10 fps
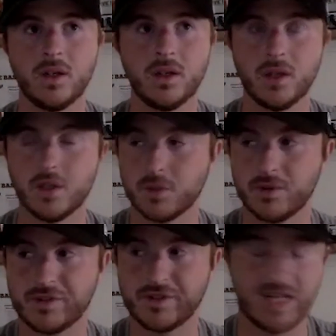it's one of
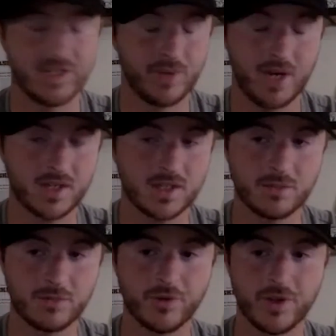his last practices
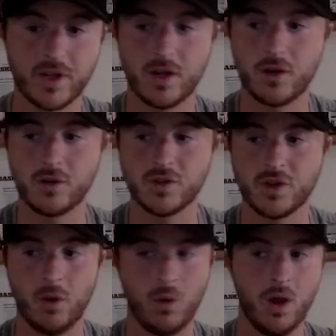before they go.
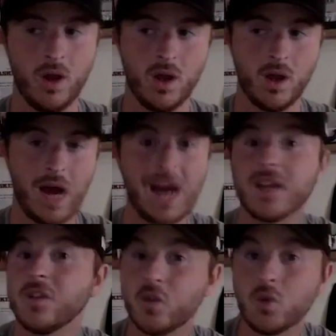So I
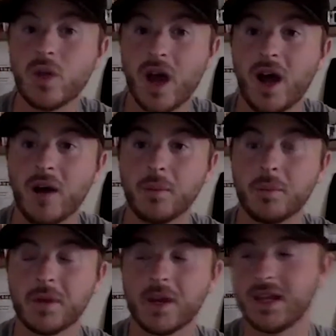can do that,
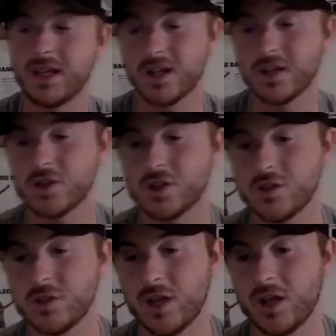but I can't
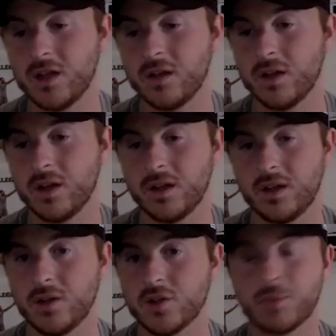just say, like,
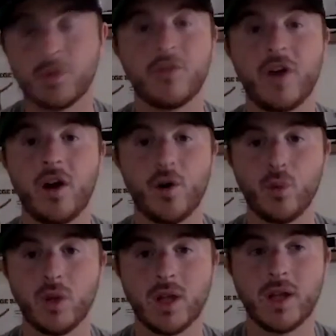here's a profile on
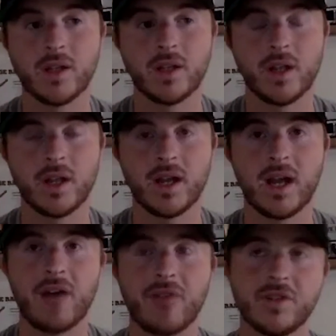Will London. Like, I
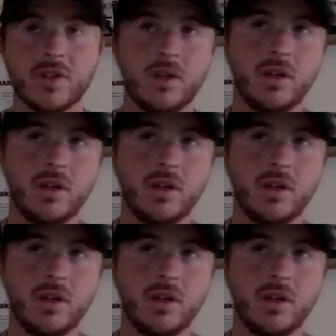have to,